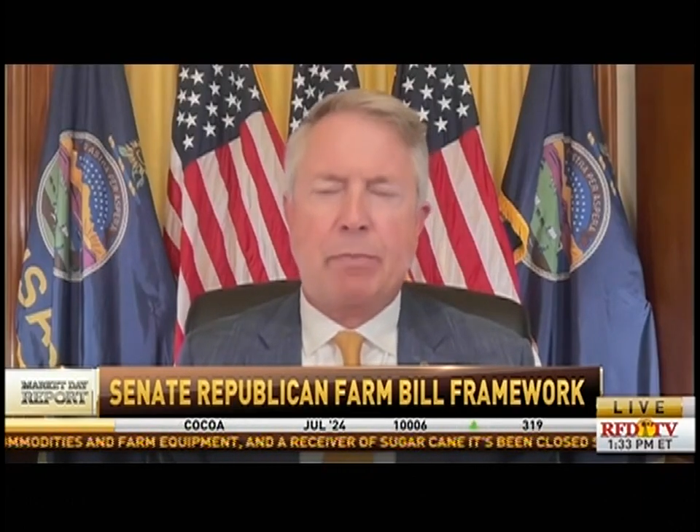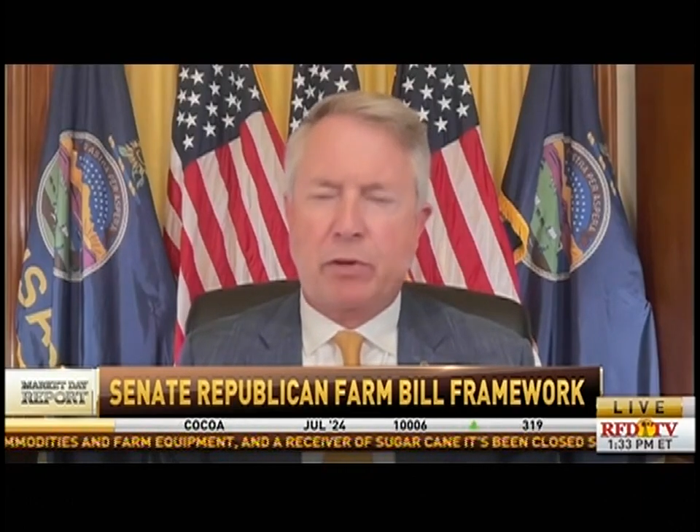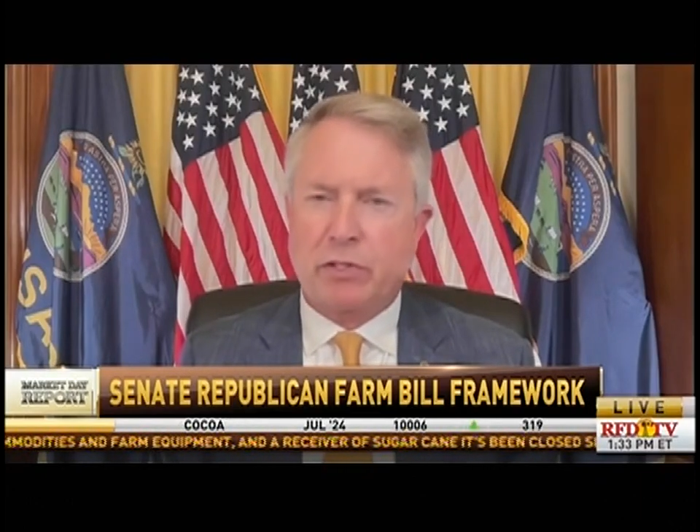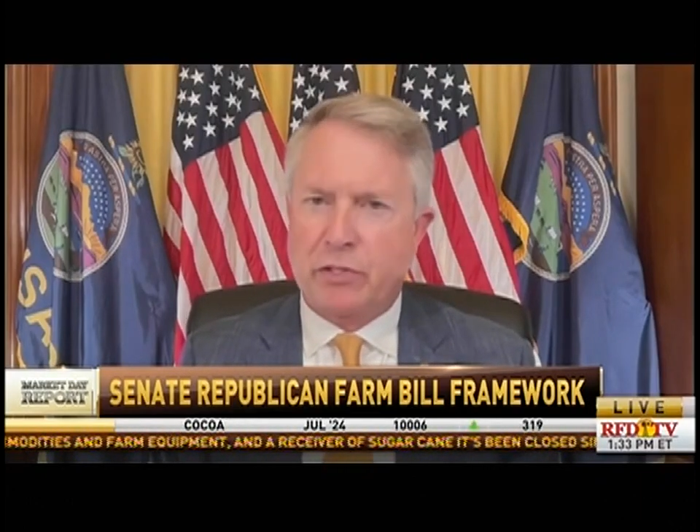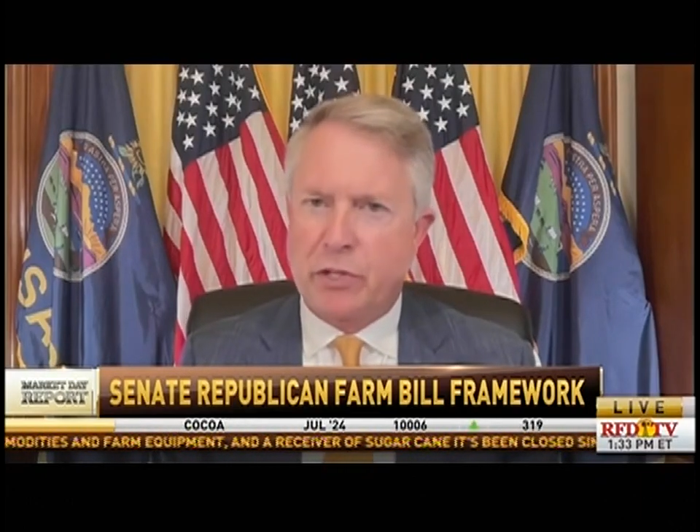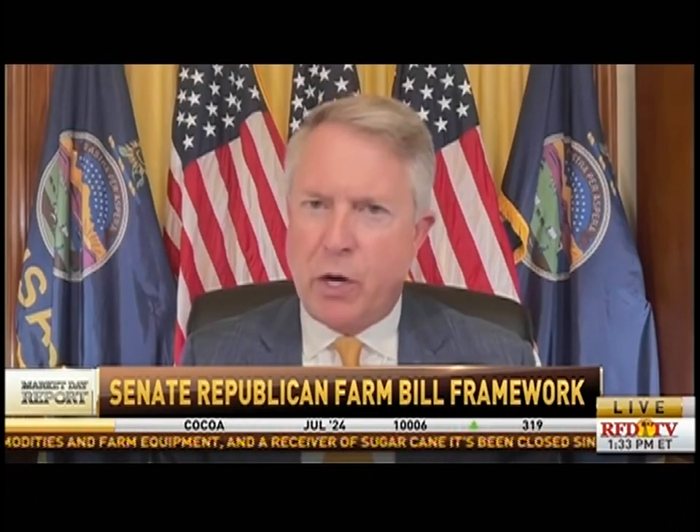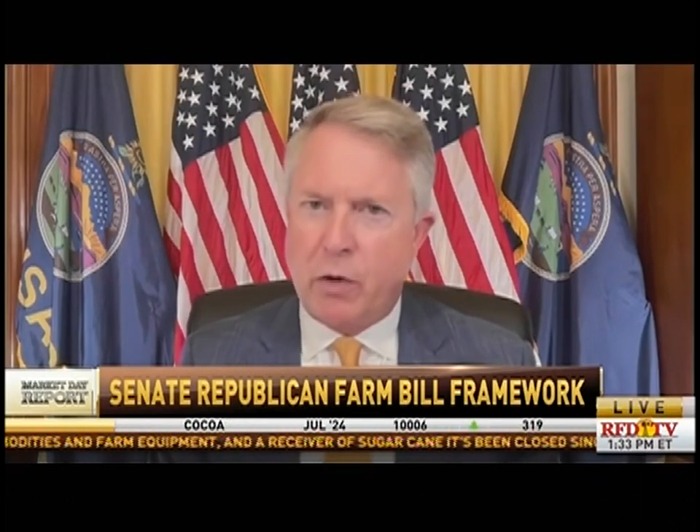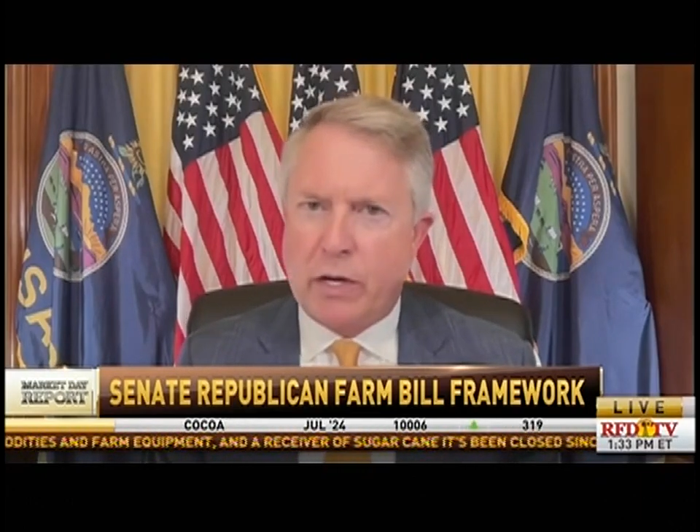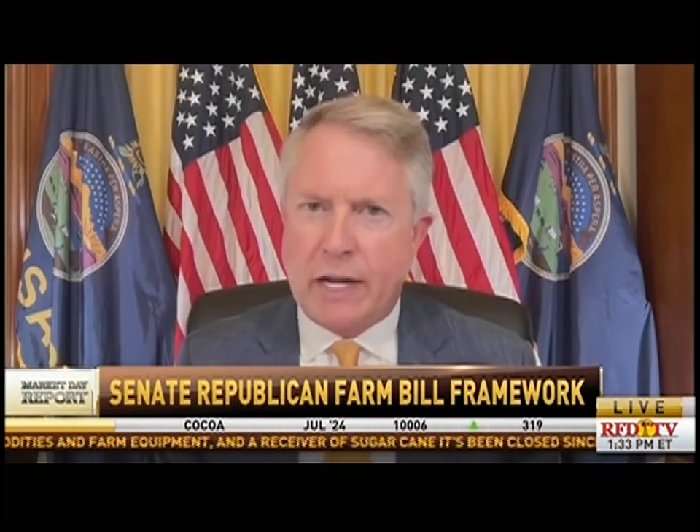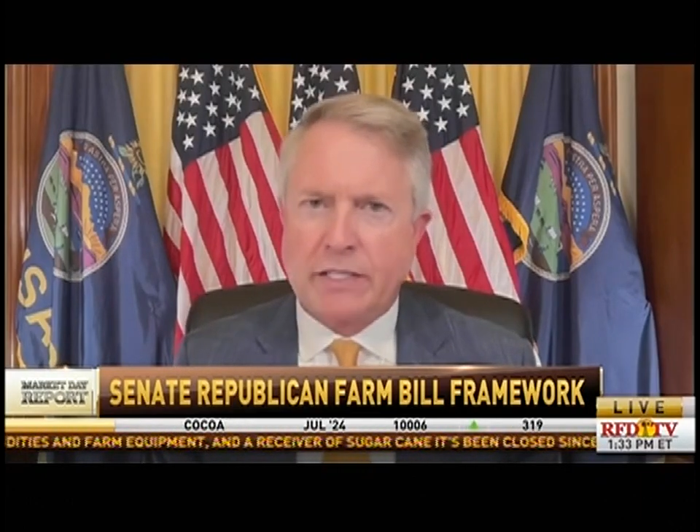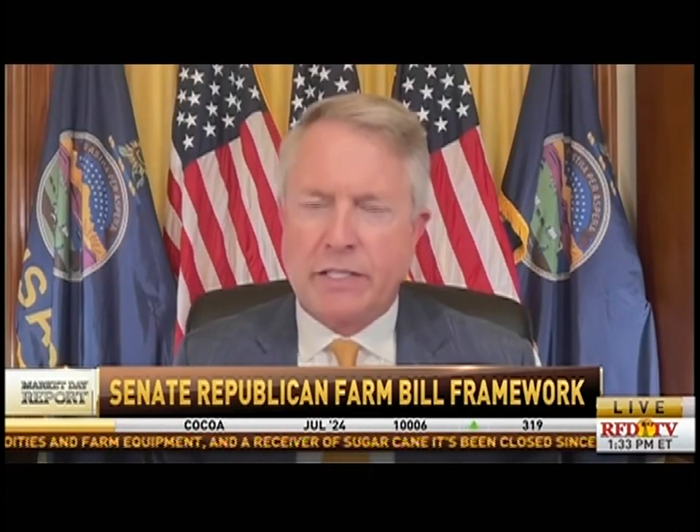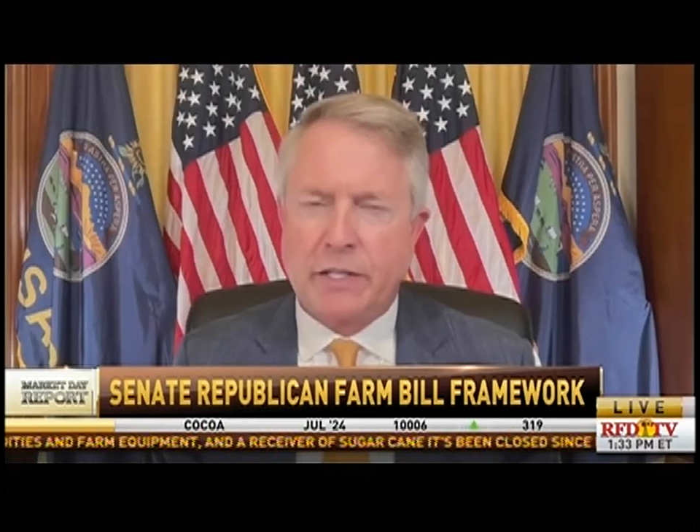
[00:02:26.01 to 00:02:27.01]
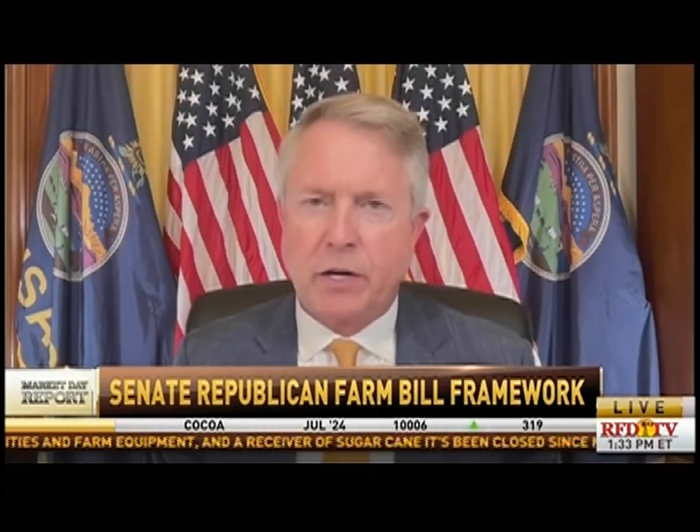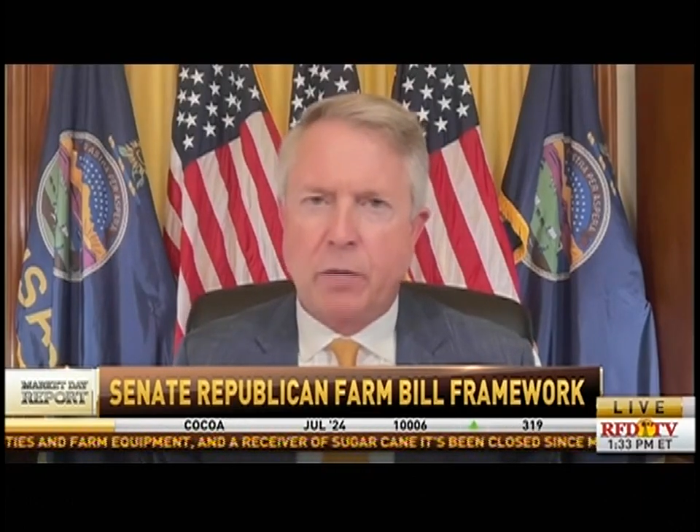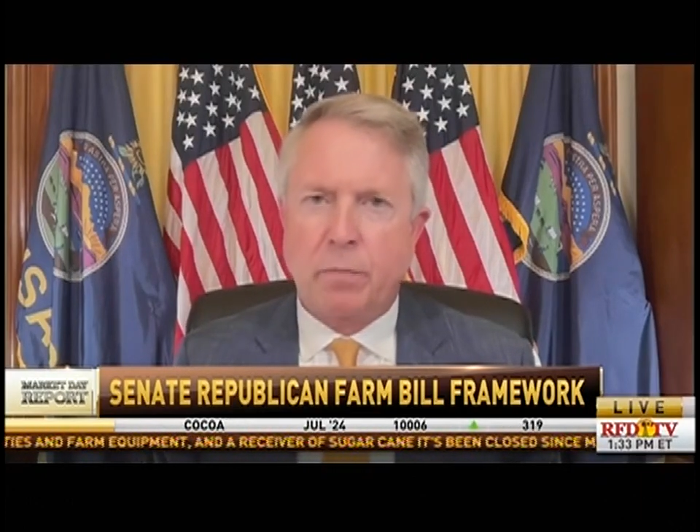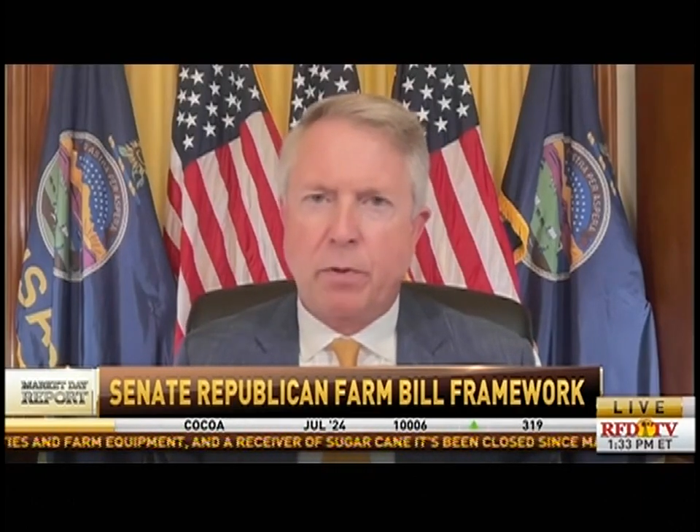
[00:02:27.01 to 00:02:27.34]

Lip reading: There's no cuts in our